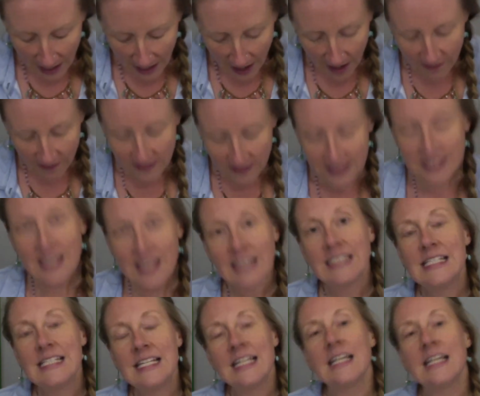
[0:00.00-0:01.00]
on this
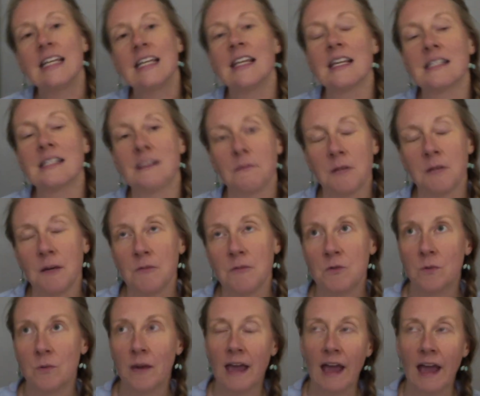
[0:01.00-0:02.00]
idea that sometimes
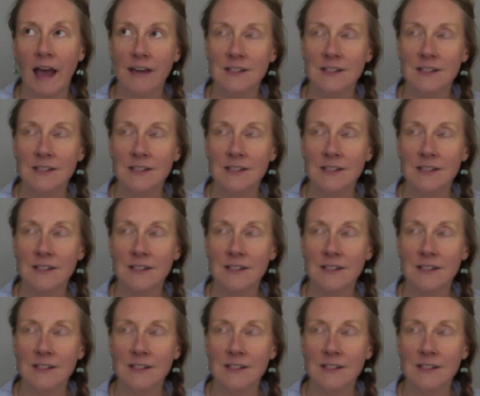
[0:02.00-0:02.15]
we